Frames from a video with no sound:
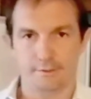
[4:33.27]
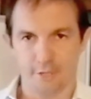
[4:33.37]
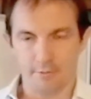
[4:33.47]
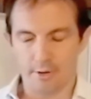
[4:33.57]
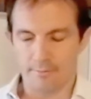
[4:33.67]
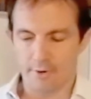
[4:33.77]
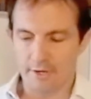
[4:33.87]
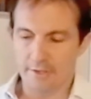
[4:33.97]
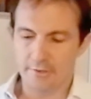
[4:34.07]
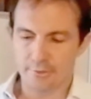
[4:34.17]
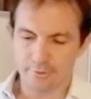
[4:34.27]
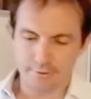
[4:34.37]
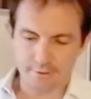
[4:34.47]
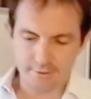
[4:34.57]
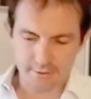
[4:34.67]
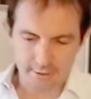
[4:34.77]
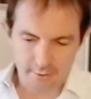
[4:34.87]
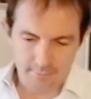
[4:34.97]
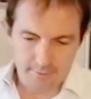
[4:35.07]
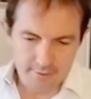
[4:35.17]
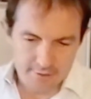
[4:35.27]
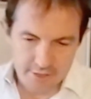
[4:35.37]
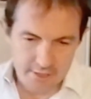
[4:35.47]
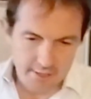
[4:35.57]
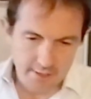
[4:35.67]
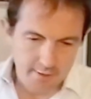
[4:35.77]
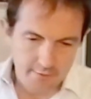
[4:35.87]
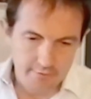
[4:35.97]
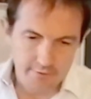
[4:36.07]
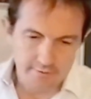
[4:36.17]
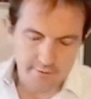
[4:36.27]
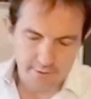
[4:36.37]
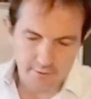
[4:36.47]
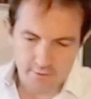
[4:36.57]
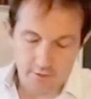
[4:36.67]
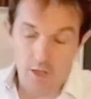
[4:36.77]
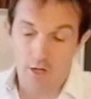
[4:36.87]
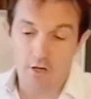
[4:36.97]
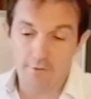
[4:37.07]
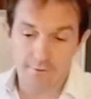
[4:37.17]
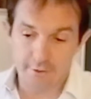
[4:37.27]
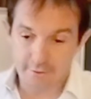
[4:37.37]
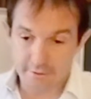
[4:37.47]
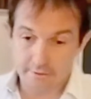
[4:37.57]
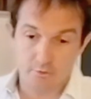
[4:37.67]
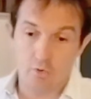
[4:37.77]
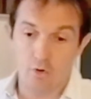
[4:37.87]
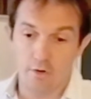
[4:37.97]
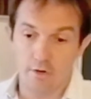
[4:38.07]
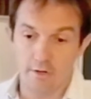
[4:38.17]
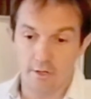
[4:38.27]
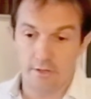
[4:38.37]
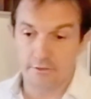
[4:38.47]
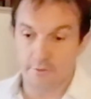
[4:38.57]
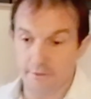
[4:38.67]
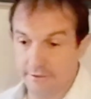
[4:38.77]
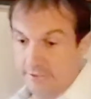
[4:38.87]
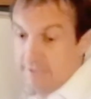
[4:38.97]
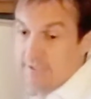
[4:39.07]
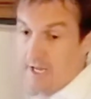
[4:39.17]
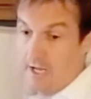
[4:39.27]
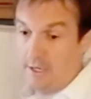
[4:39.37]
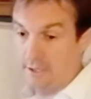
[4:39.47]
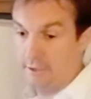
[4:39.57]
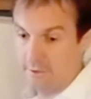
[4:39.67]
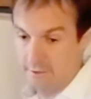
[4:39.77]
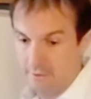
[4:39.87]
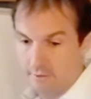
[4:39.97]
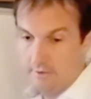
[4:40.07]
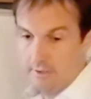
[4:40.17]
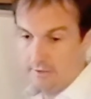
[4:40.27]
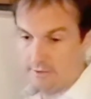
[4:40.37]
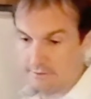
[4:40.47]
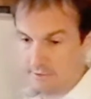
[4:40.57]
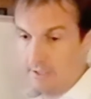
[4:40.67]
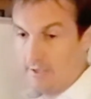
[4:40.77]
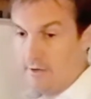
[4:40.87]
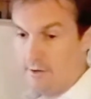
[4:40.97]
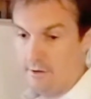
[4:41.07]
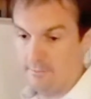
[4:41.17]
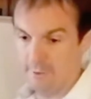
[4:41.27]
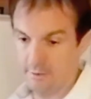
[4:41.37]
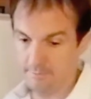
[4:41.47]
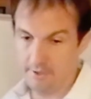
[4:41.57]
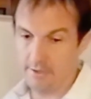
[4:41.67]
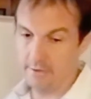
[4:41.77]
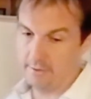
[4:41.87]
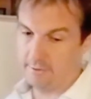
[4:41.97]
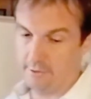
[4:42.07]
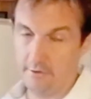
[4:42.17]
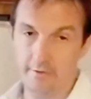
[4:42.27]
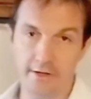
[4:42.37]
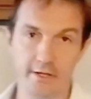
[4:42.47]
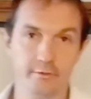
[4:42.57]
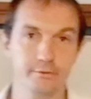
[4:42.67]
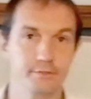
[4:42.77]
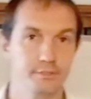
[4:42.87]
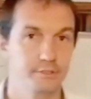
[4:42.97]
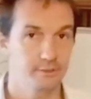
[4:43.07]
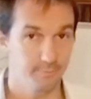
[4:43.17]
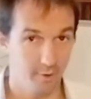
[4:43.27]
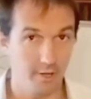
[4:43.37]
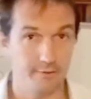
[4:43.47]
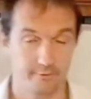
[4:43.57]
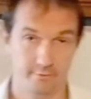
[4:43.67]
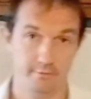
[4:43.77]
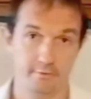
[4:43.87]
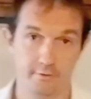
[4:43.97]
So my brain took this little picture, this little cloth, and it distorted it into, is it a snake? And is it going to hurt me? But at the end of the day, it was just a python.